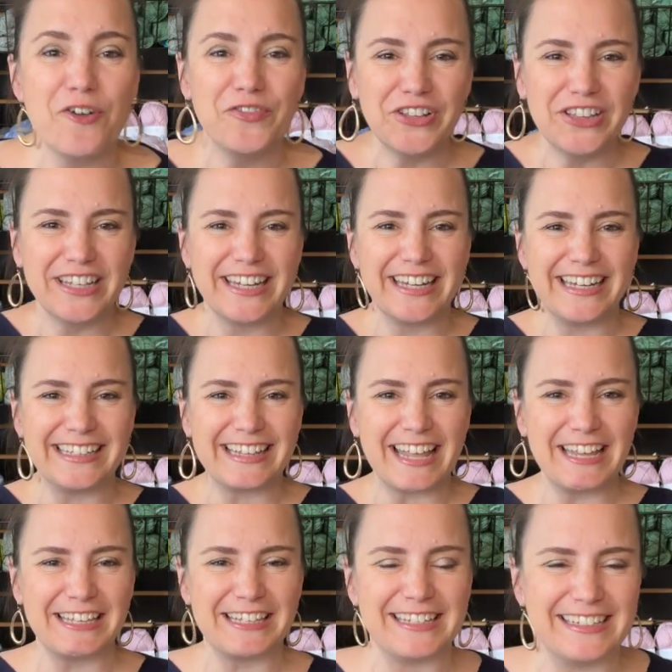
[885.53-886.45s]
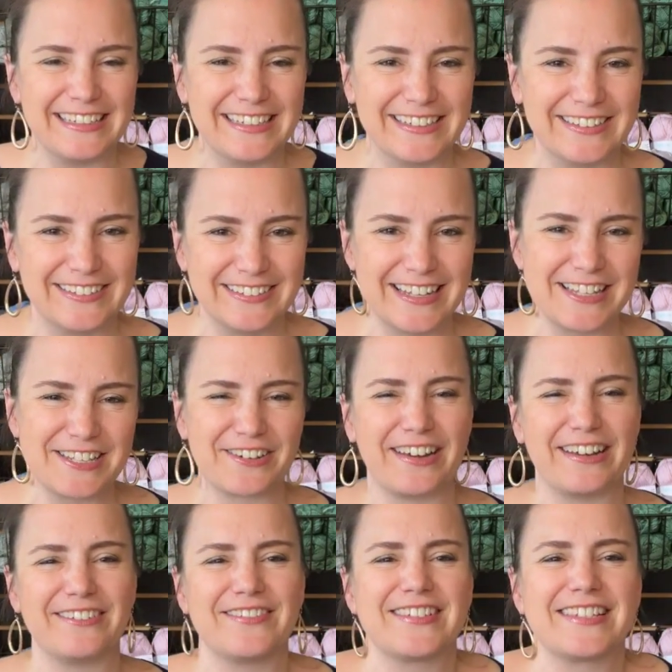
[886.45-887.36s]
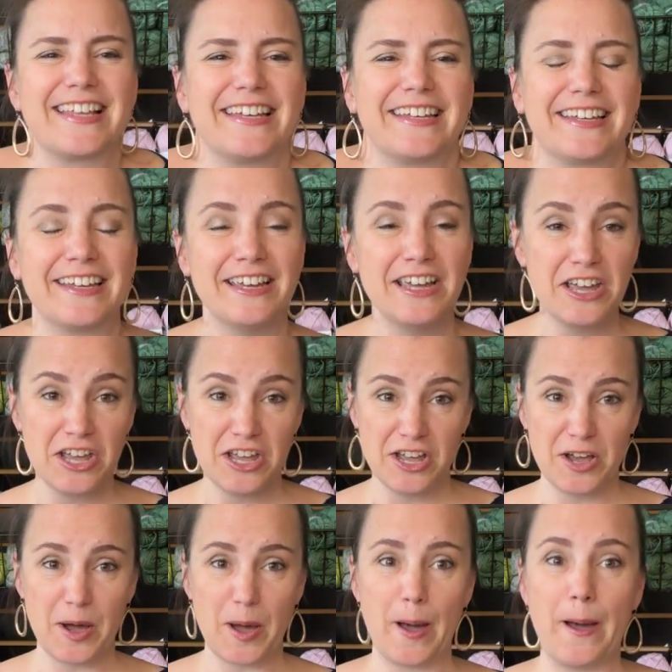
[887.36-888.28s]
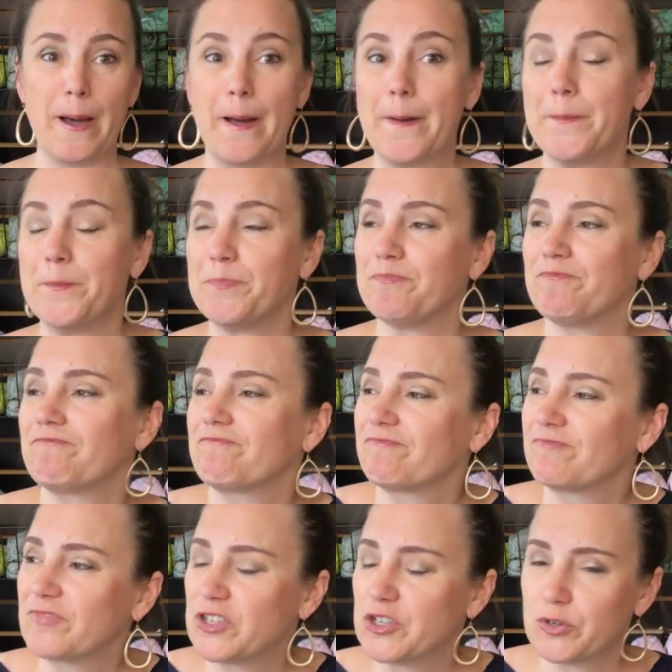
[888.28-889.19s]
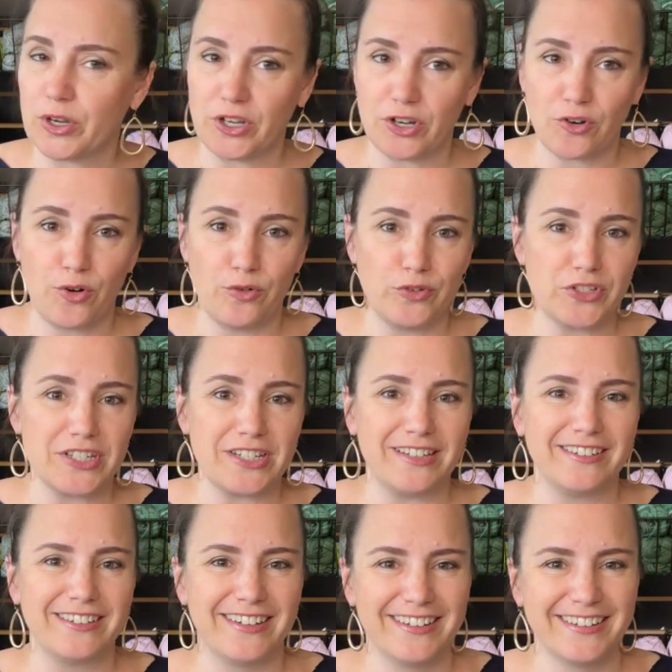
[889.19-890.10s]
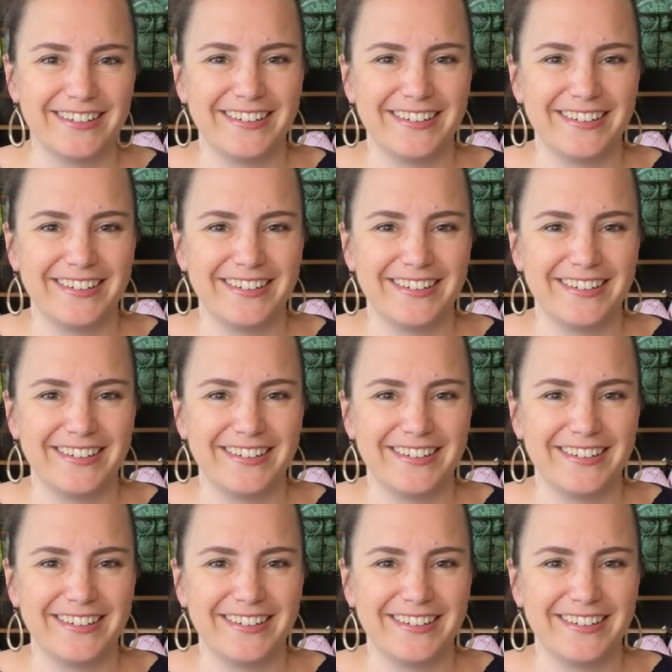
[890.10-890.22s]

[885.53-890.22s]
Ovaline, thank you. That's right. It was like, um, drink your Ovaltine.